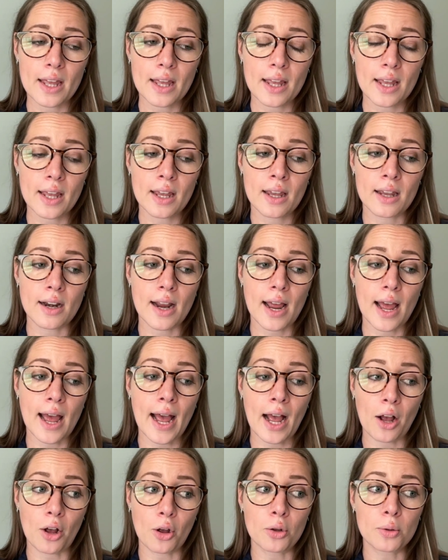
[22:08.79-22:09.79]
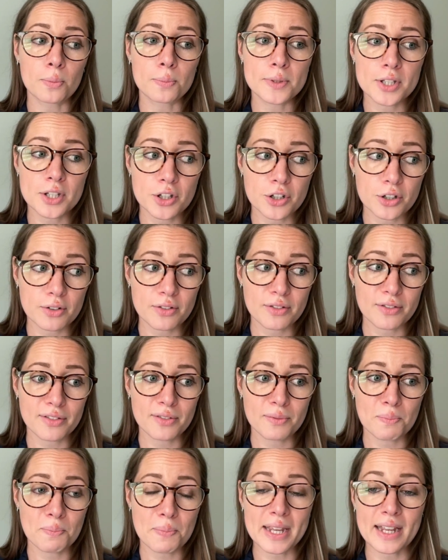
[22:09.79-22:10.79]
it helped
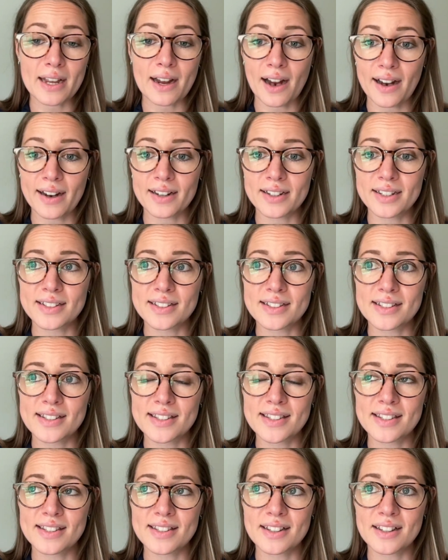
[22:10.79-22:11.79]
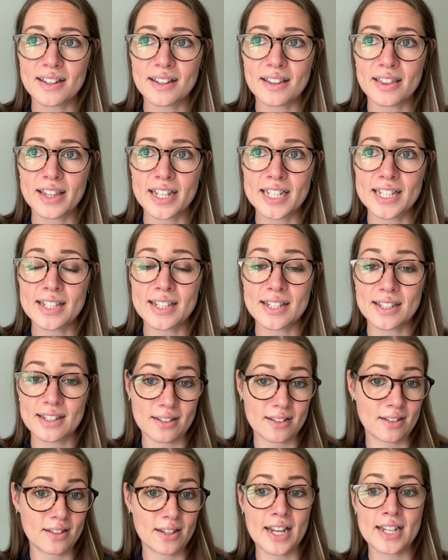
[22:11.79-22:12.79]
because this
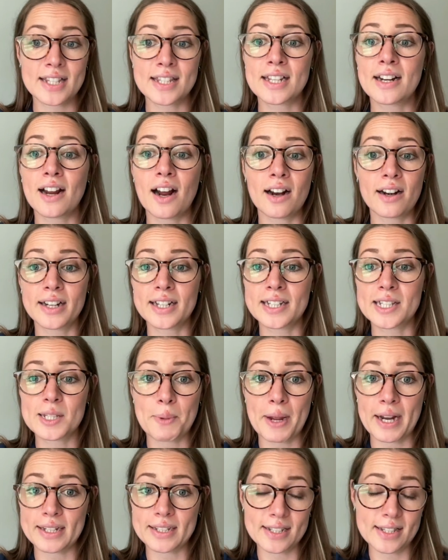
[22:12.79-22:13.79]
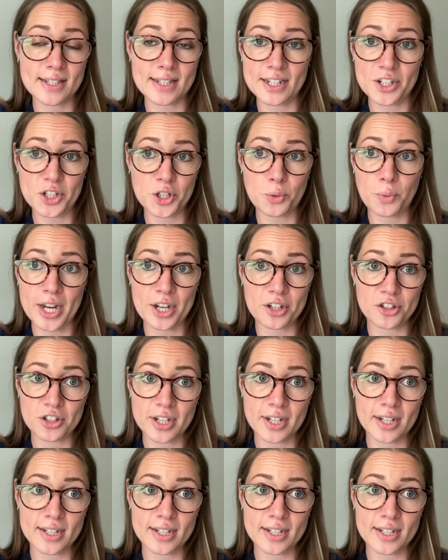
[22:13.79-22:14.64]
is an unexpected situation.